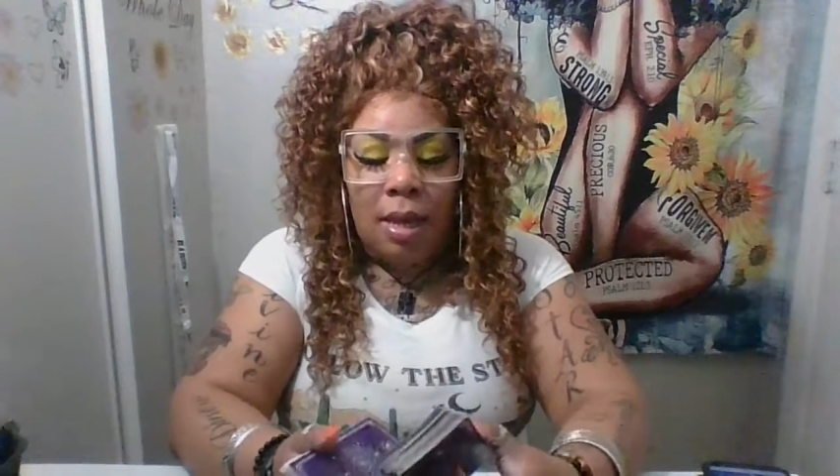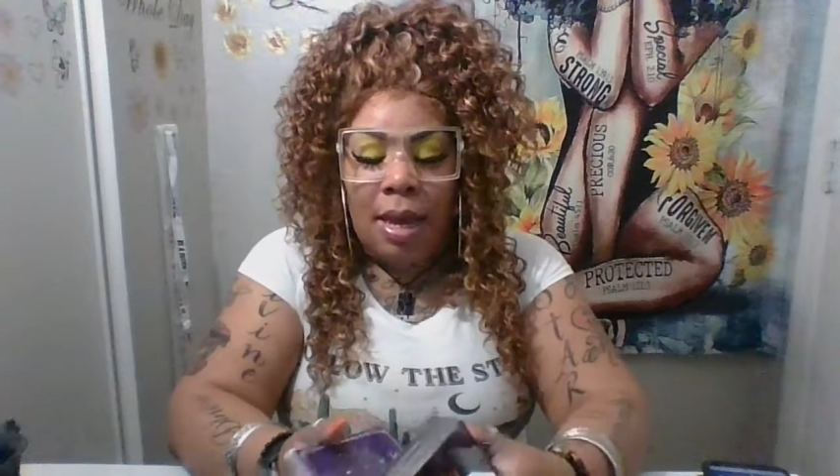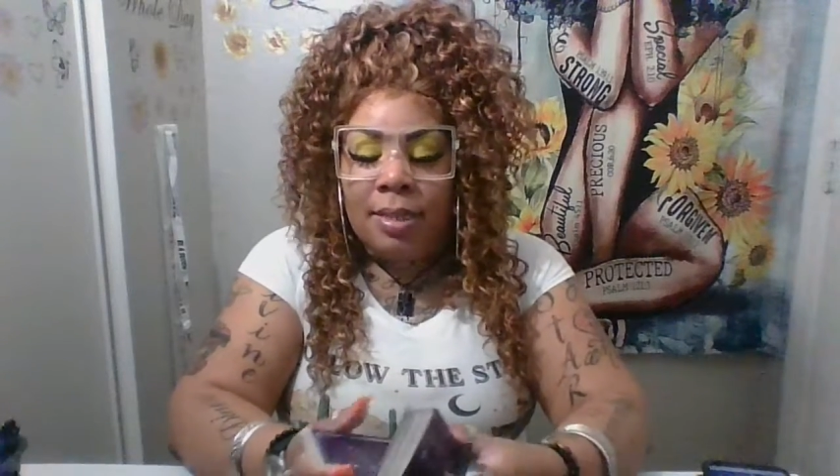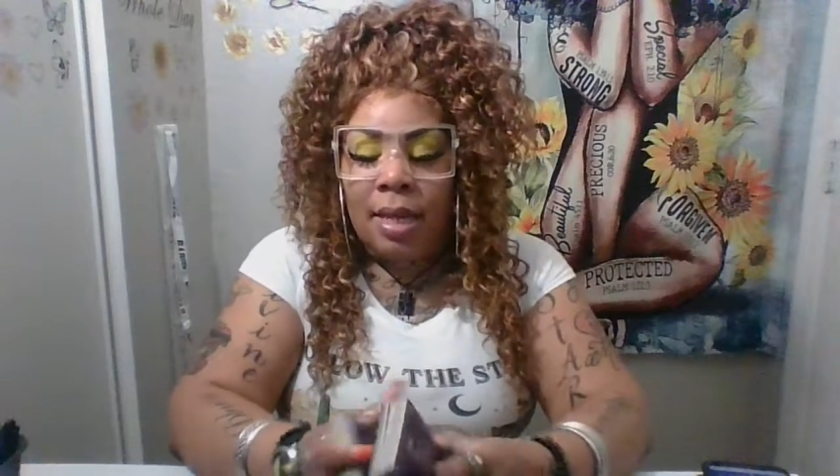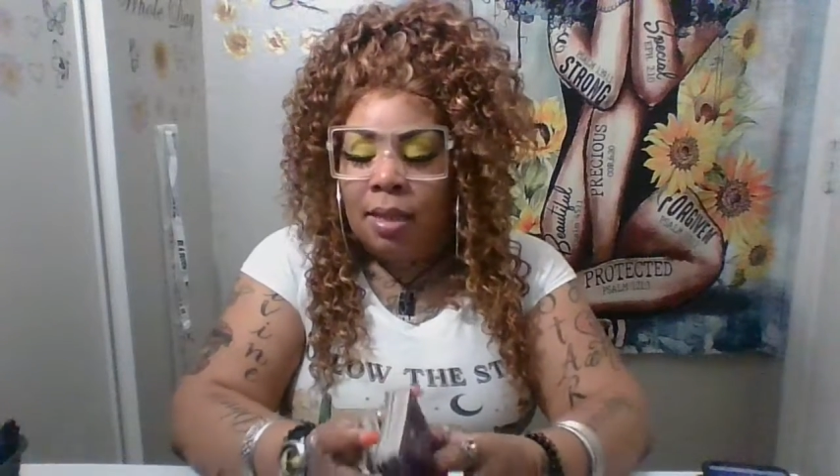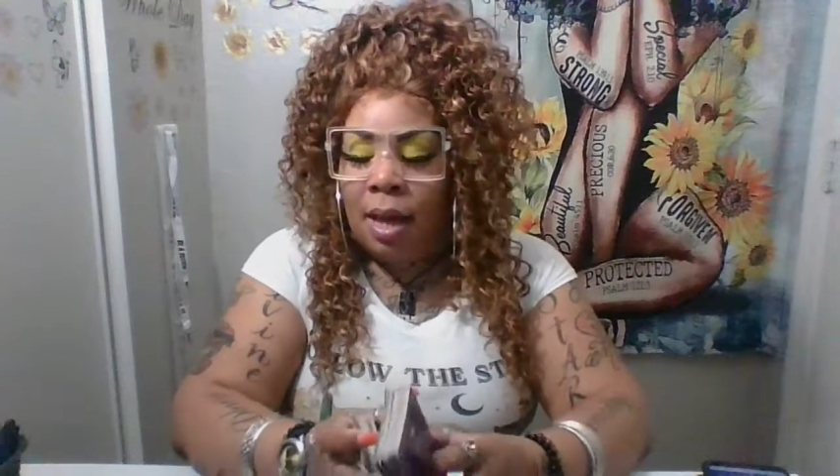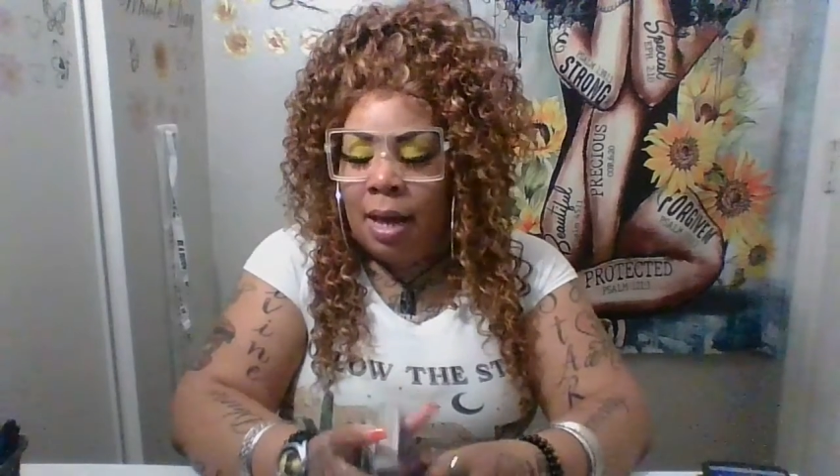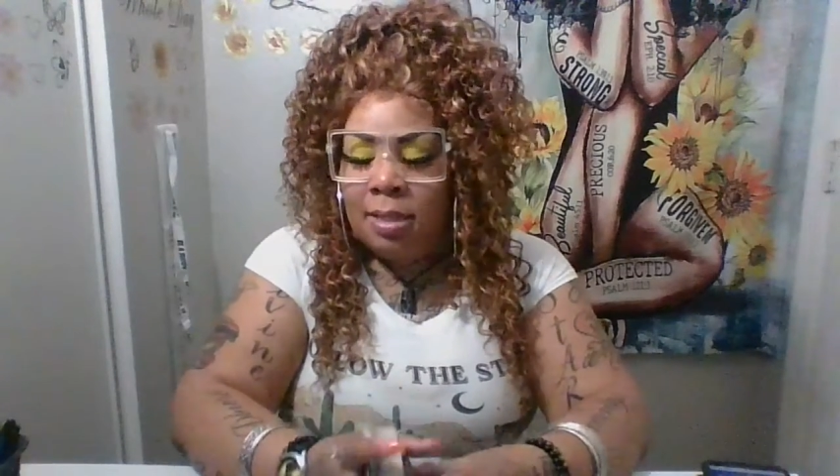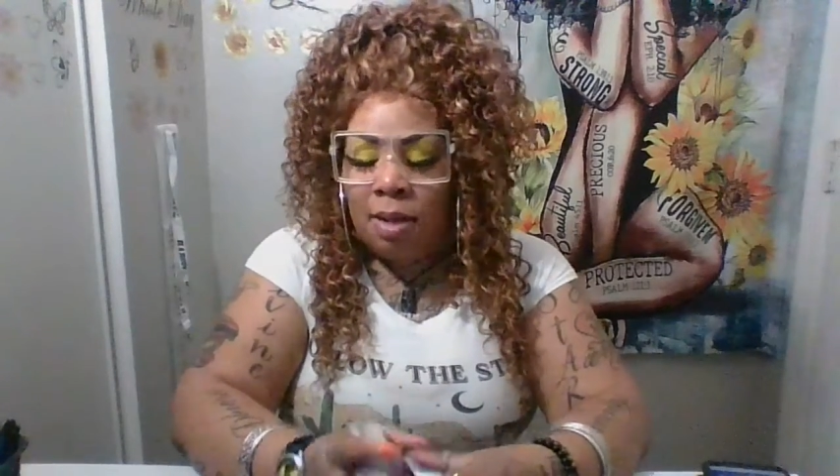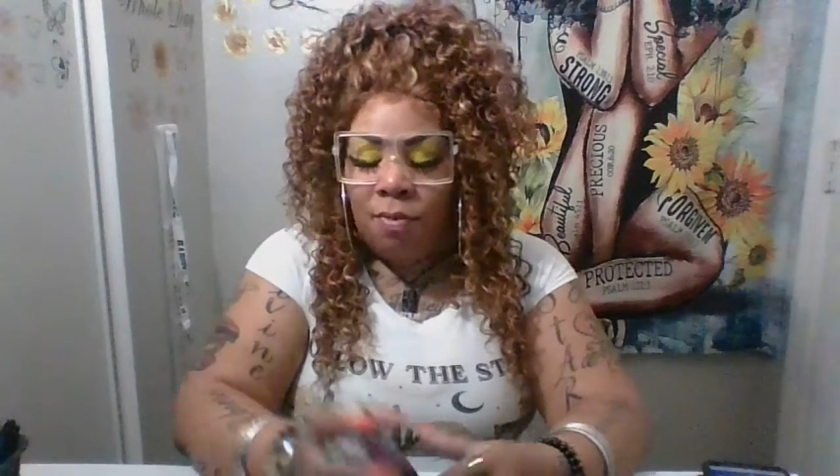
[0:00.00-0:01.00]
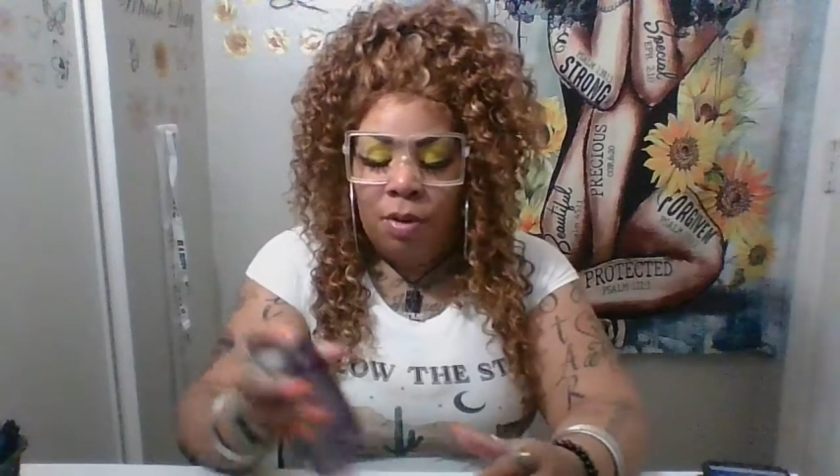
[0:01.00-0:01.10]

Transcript: can't take their eyes off